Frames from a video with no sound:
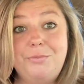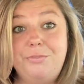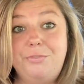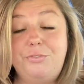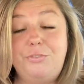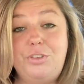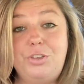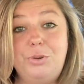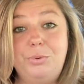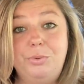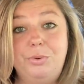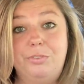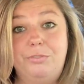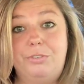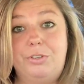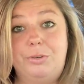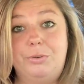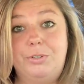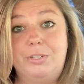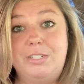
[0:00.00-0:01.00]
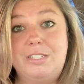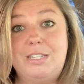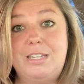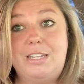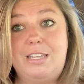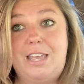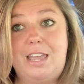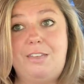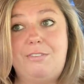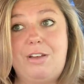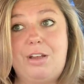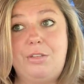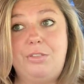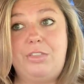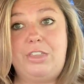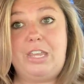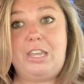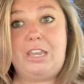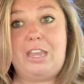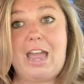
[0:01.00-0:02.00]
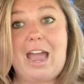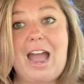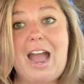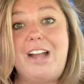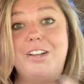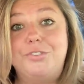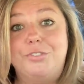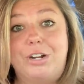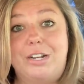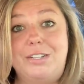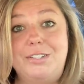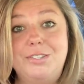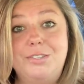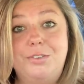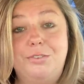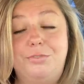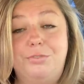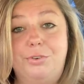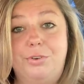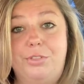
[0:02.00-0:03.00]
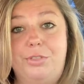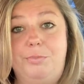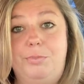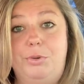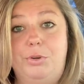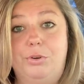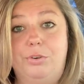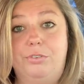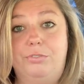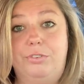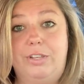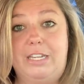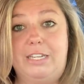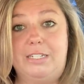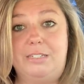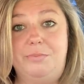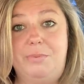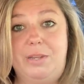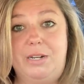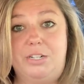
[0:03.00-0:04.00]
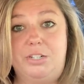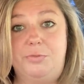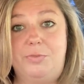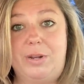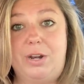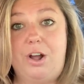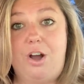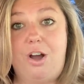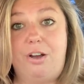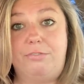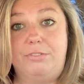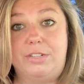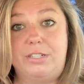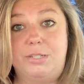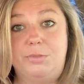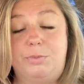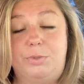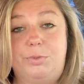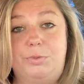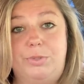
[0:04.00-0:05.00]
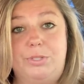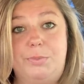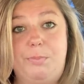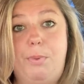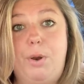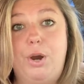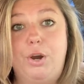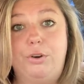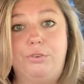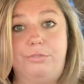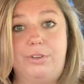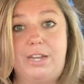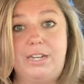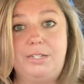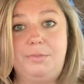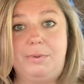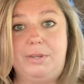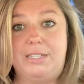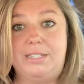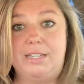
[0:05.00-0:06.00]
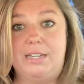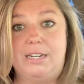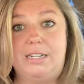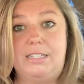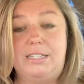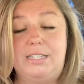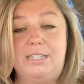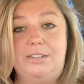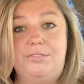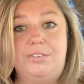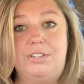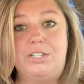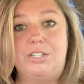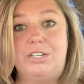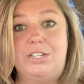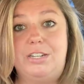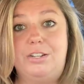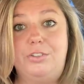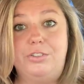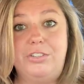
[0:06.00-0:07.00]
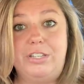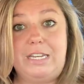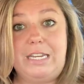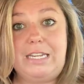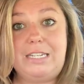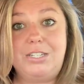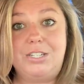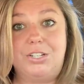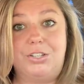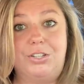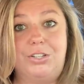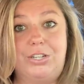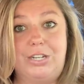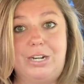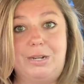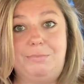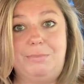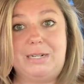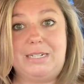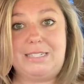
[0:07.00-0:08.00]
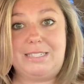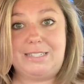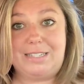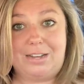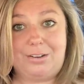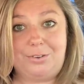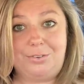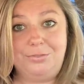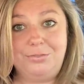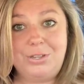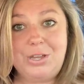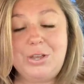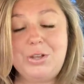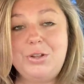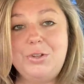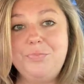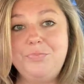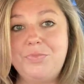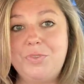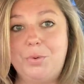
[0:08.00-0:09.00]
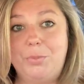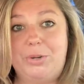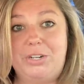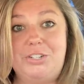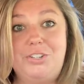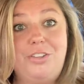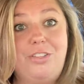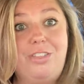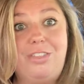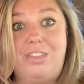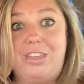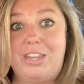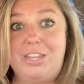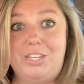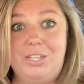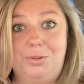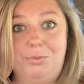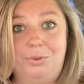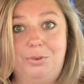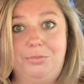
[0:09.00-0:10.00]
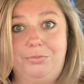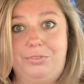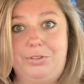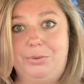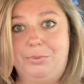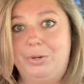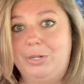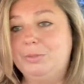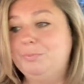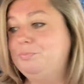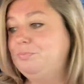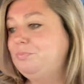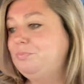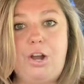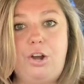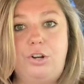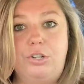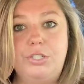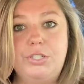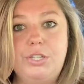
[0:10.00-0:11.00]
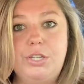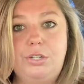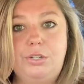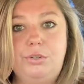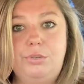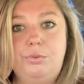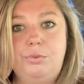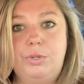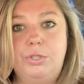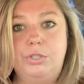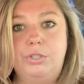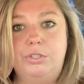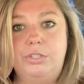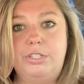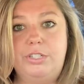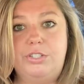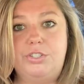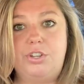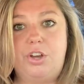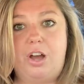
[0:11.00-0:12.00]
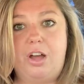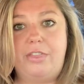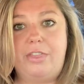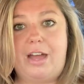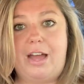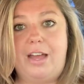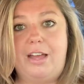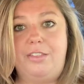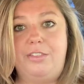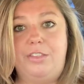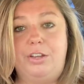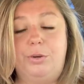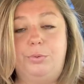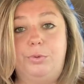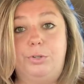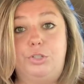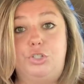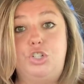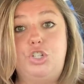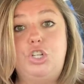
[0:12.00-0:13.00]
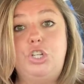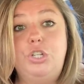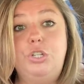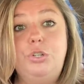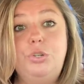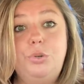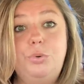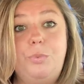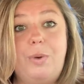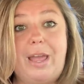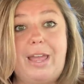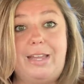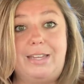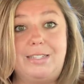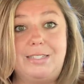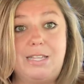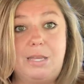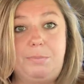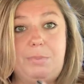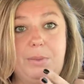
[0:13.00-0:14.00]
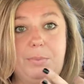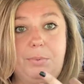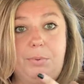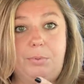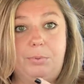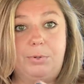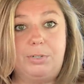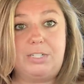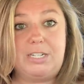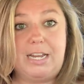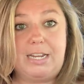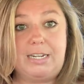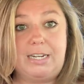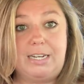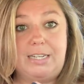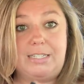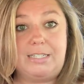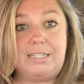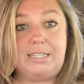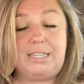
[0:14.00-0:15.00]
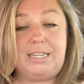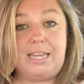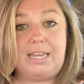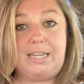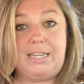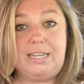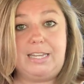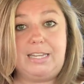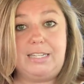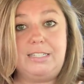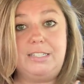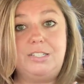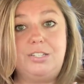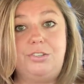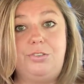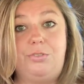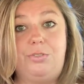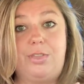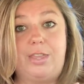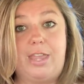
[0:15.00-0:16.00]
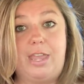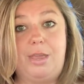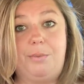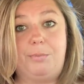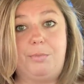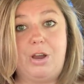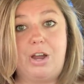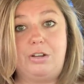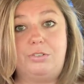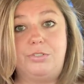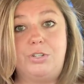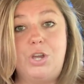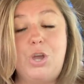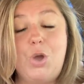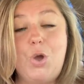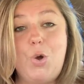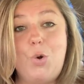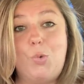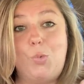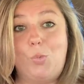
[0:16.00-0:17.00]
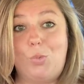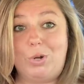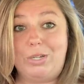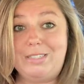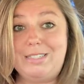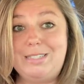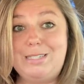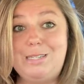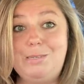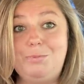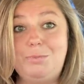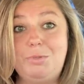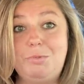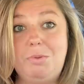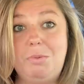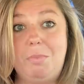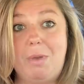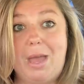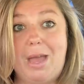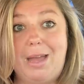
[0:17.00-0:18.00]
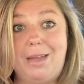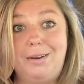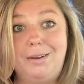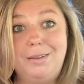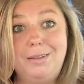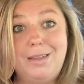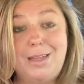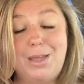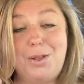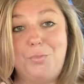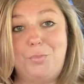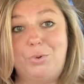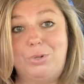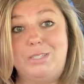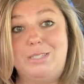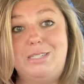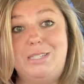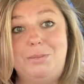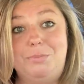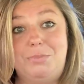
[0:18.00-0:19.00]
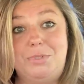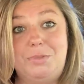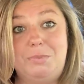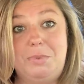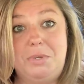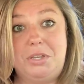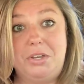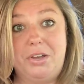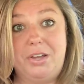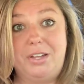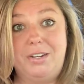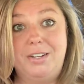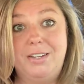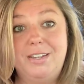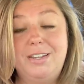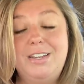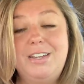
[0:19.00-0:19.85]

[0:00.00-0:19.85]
few reviewers gave out the address for the Bureau of Land Management office, which was perfect because then I didn't even need to look it up myself, which, thank you, reviewer. Also saw that there were two ways that people were tending to get into the campground. One seems to be bad and one seems to be good.